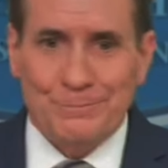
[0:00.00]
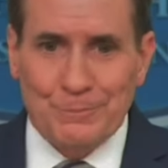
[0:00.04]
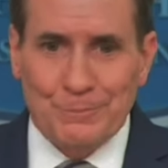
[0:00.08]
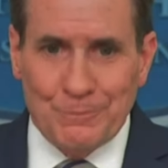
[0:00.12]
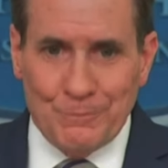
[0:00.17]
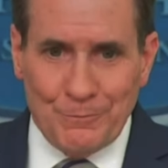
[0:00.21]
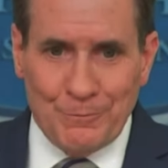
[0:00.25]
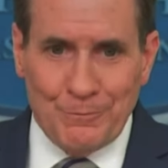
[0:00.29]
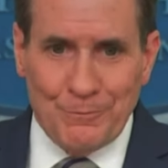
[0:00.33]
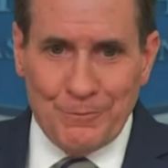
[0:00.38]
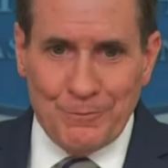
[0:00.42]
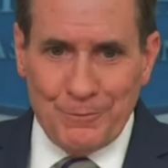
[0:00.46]

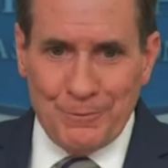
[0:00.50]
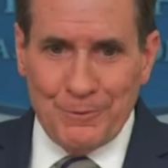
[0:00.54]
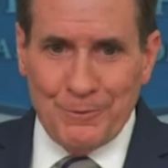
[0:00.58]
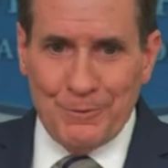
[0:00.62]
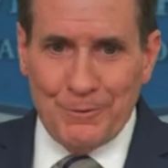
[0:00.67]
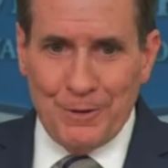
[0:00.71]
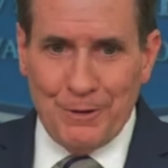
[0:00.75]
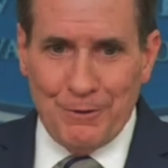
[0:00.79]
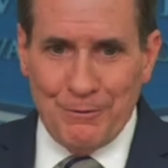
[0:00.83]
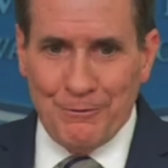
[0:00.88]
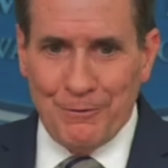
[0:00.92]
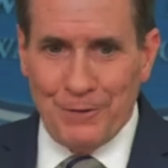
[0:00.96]
what is the
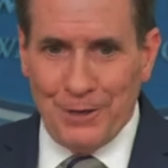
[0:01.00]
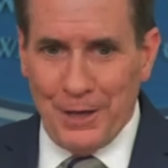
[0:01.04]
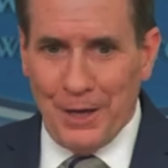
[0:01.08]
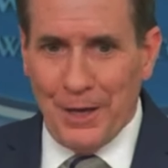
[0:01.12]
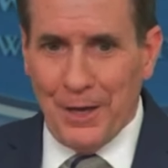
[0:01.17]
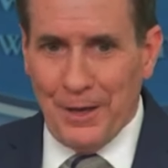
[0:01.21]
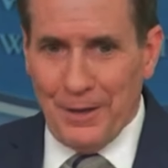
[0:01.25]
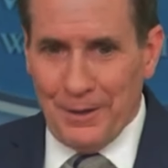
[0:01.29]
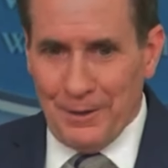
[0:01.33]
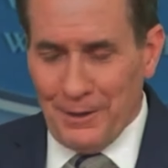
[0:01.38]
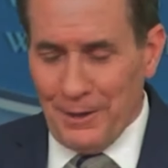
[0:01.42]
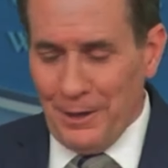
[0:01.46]
answer? Yeah,
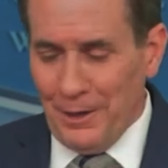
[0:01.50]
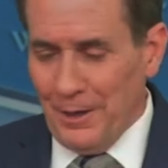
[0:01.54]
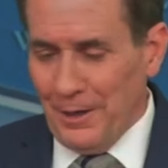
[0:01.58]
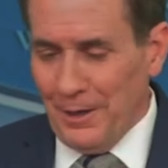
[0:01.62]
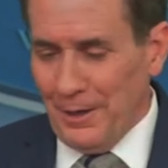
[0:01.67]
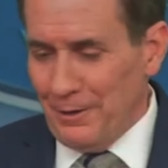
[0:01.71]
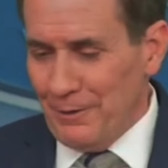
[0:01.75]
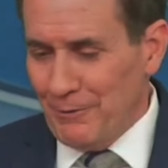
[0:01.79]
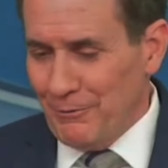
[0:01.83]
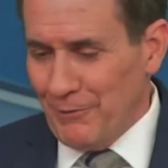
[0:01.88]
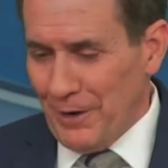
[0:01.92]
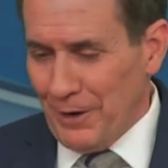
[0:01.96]

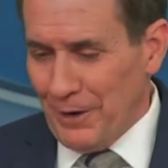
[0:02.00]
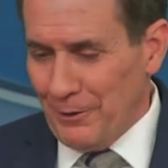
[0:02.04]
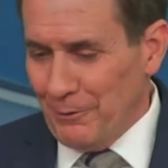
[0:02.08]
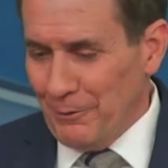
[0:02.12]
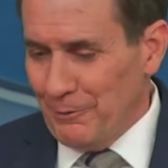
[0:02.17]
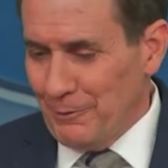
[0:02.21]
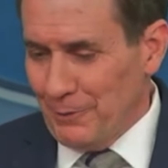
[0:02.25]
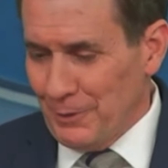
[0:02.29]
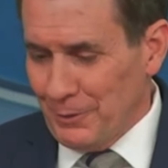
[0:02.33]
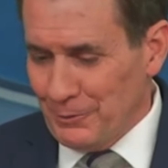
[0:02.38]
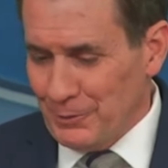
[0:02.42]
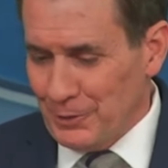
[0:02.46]
yeah uh, final
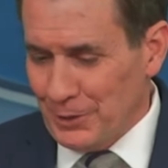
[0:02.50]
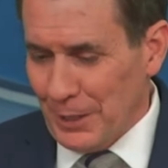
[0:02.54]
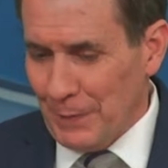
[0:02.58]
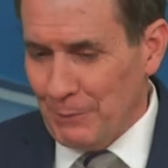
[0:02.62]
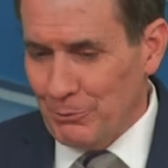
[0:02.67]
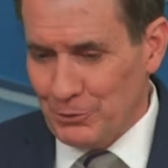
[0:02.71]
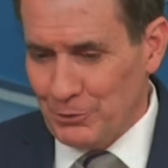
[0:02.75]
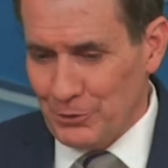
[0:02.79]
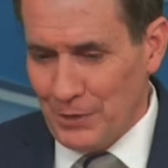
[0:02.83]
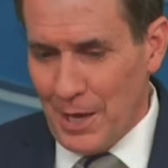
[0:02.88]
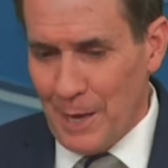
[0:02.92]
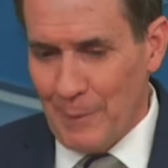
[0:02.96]
uh, table
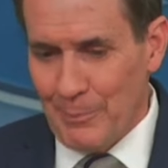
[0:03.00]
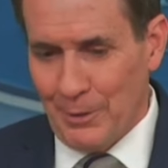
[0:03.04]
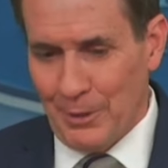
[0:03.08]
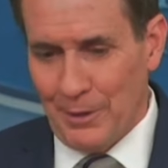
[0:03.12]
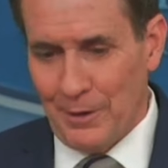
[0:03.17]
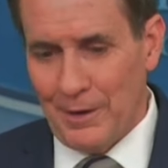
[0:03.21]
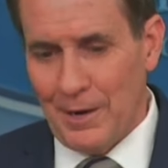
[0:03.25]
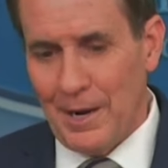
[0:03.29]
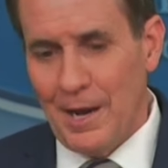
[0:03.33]
slap here.